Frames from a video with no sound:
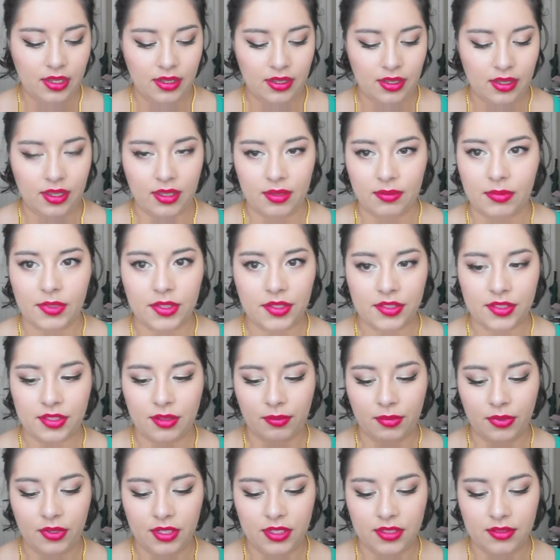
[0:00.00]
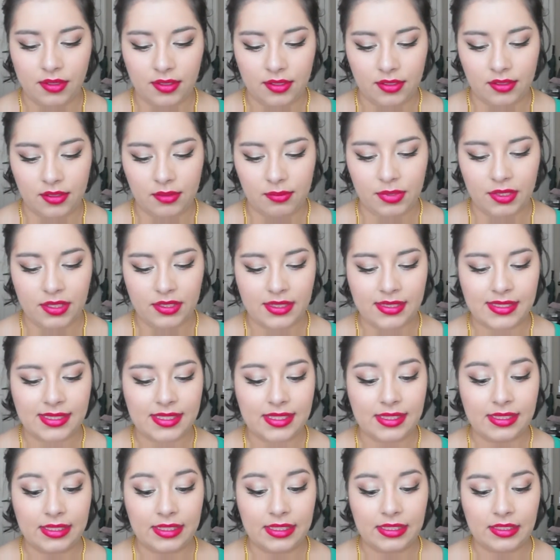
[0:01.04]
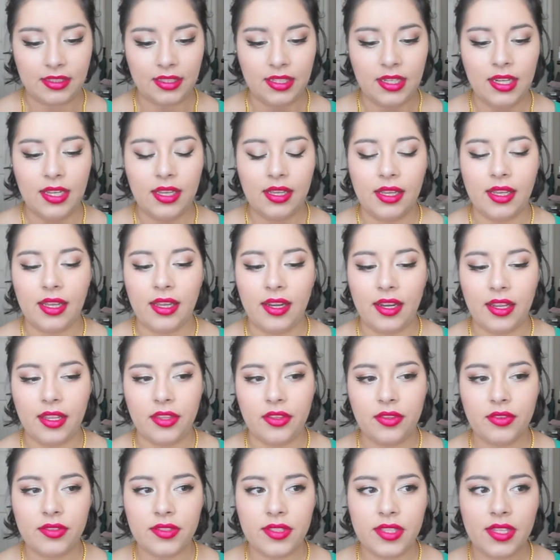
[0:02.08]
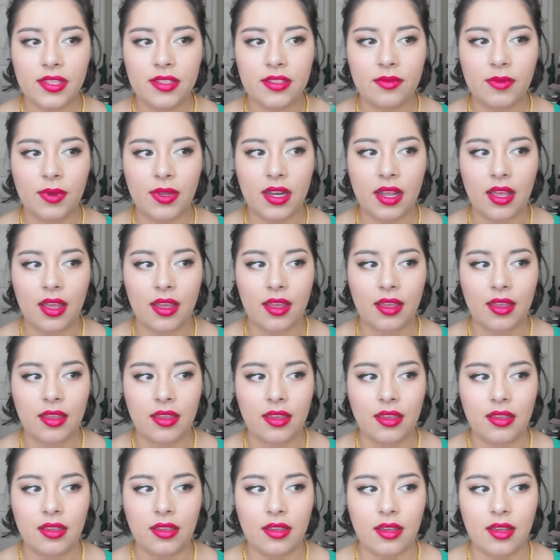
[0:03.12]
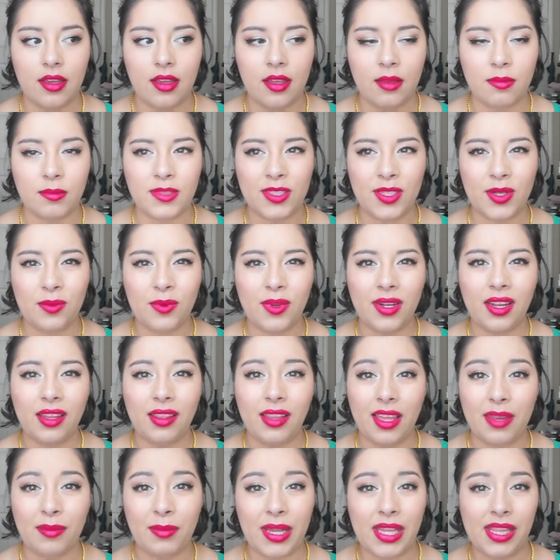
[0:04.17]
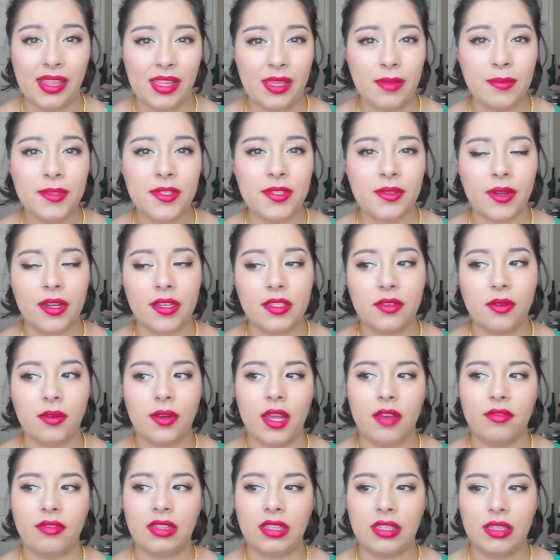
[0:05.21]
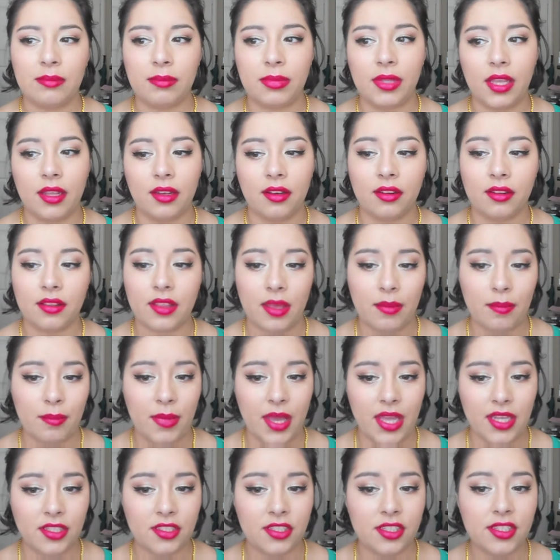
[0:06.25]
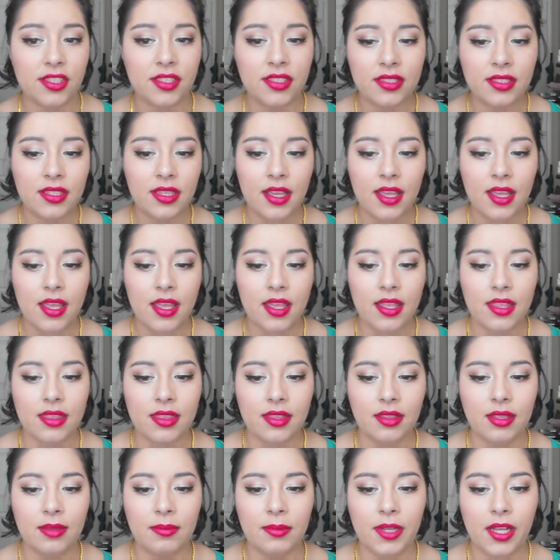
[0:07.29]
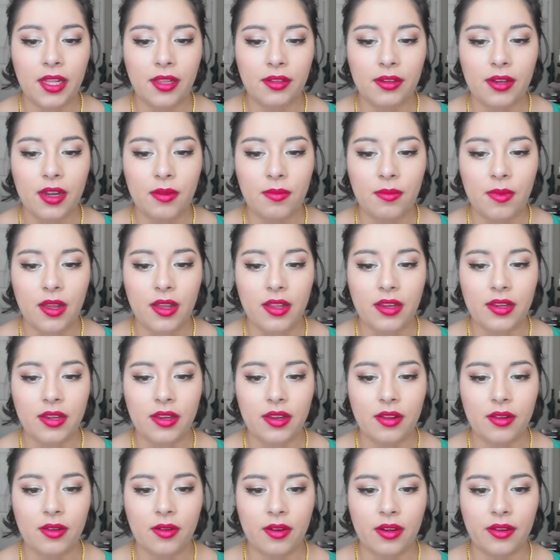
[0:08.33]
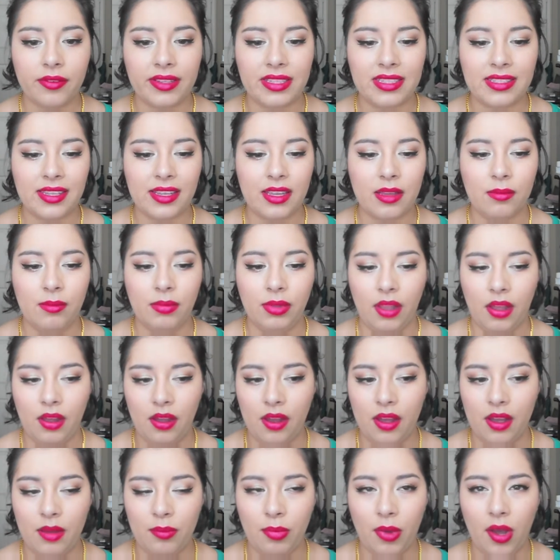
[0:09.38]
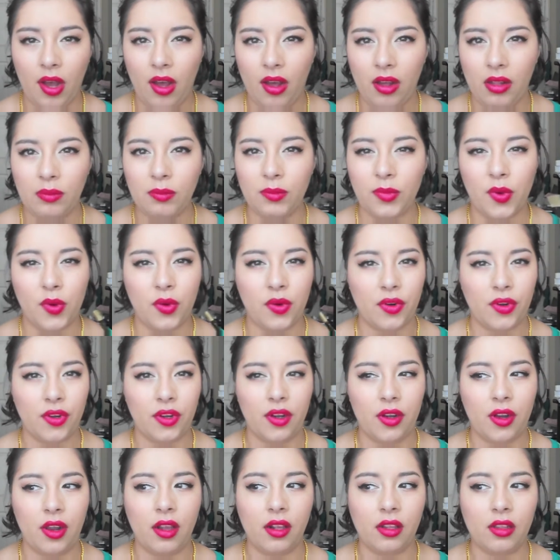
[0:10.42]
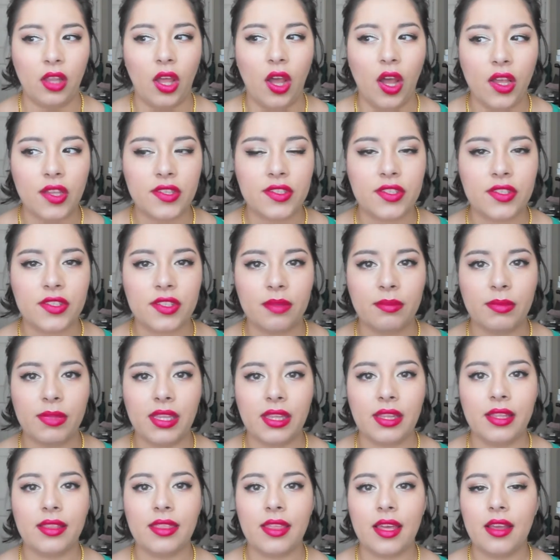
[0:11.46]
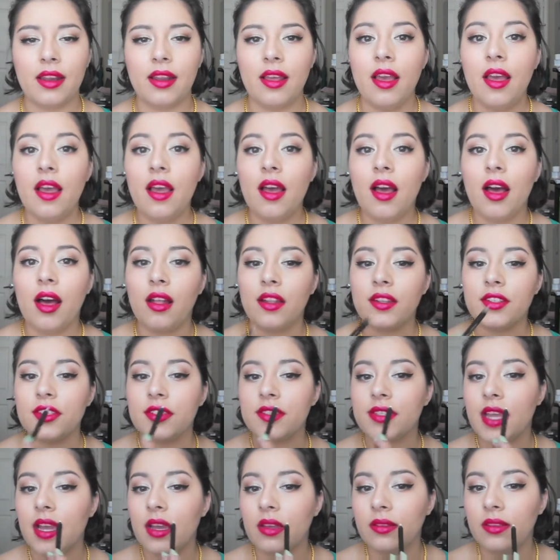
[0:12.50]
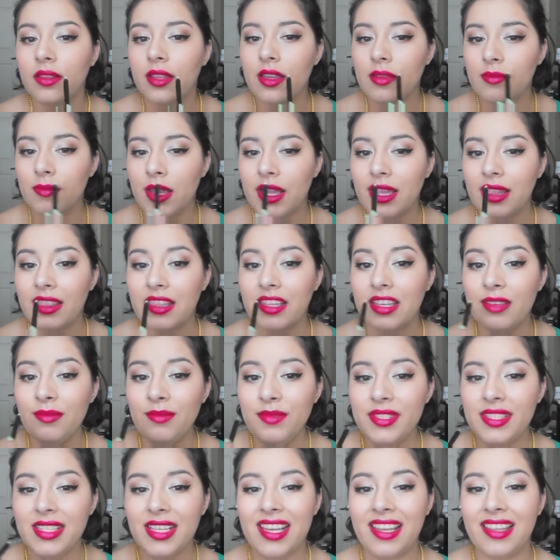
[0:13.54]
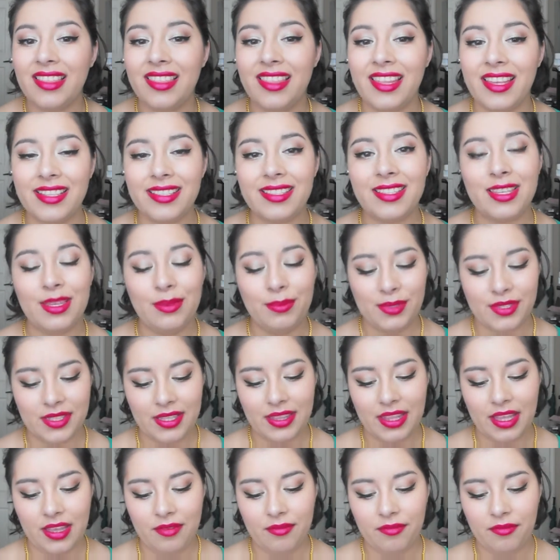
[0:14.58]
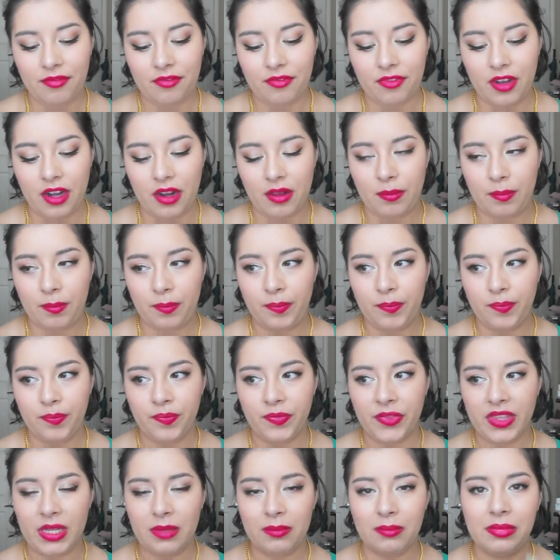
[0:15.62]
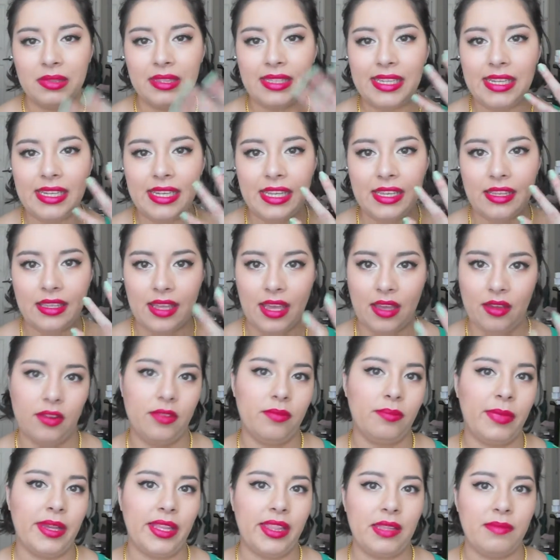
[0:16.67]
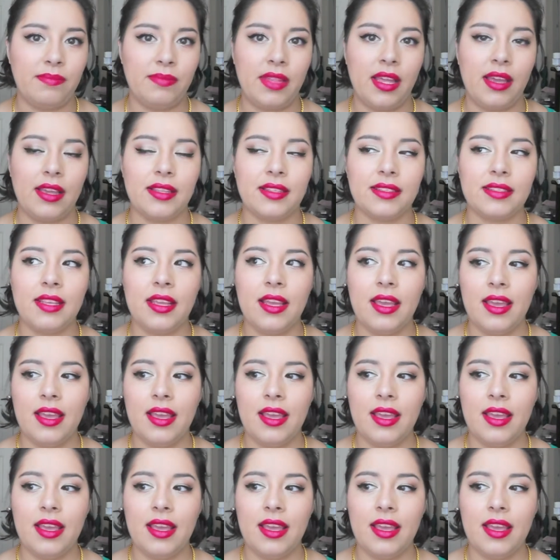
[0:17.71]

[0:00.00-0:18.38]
There's no point in swatching it because it's clear. And I use this when I don't want to line my lips, or I don't have a lip liner that matches the lip color I want, or if it's like a balm or a gloss or something like that, I'll just outline my lips, and this keeps them from bleeding out of my lip lines.